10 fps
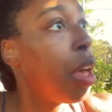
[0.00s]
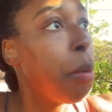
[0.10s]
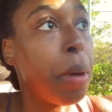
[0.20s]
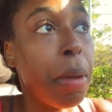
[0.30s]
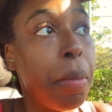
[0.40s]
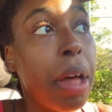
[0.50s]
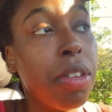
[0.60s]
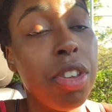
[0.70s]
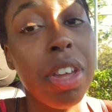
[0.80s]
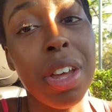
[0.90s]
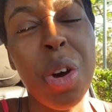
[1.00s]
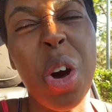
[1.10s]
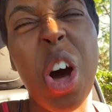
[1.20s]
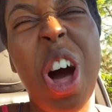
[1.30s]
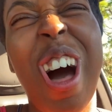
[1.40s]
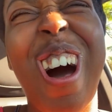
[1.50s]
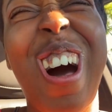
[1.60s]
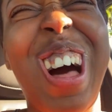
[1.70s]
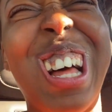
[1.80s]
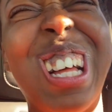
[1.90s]
But I'm about to,
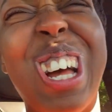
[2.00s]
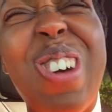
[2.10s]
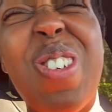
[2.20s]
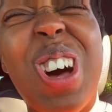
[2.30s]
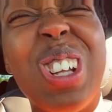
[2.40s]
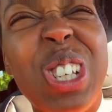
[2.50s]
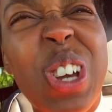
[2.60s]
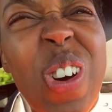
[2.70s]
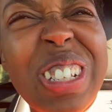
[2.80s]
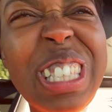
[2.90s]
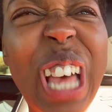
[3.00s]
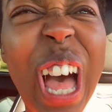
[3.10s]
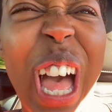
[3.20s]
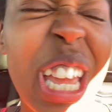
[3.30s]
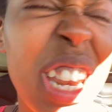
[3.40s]
I'm about to go inside.